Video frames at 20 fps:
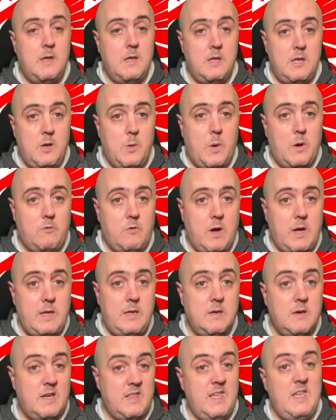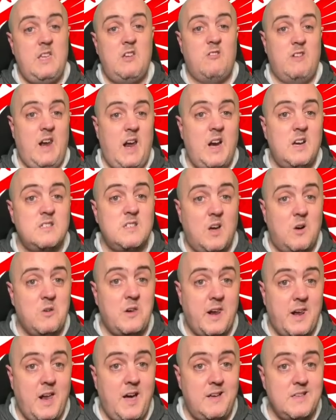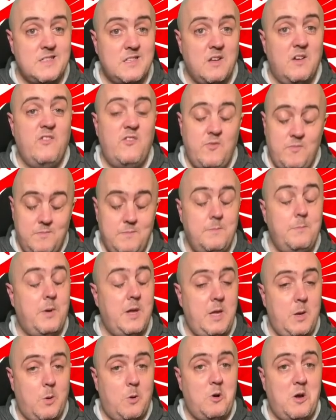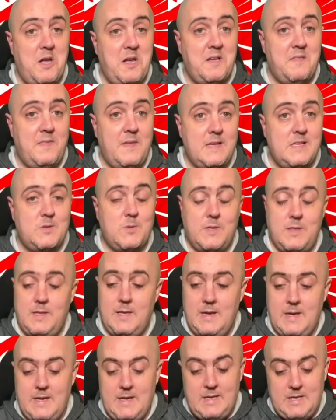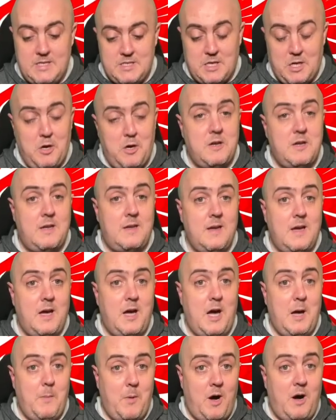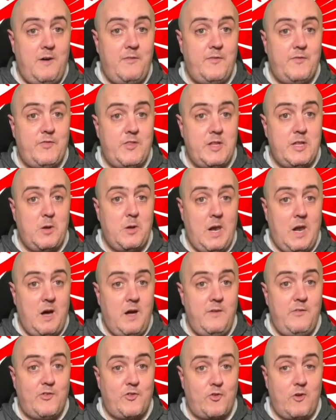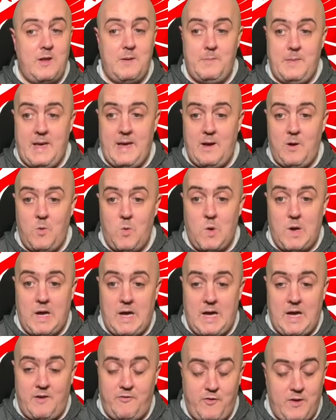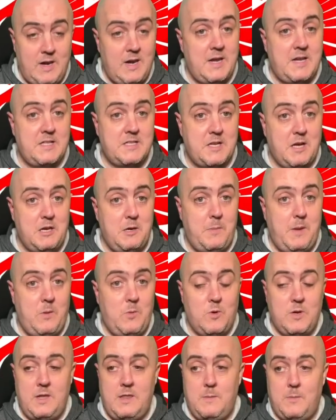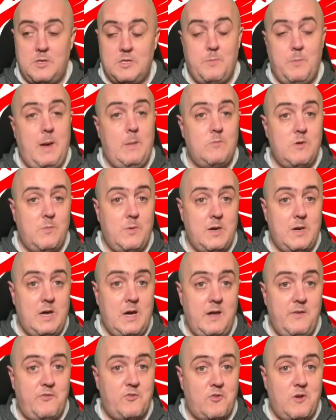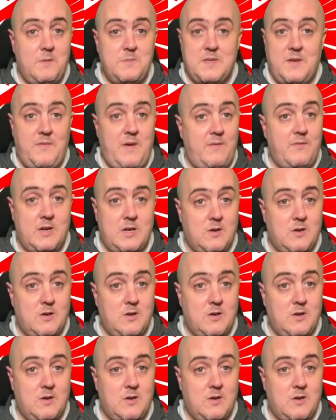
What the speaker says: You were right. I think you're an arsehole in a lot of stuff, but you were right on this one. So look, I'm off to do a live stream now. I feel like it's going to be one of the most memorable live streams I've ever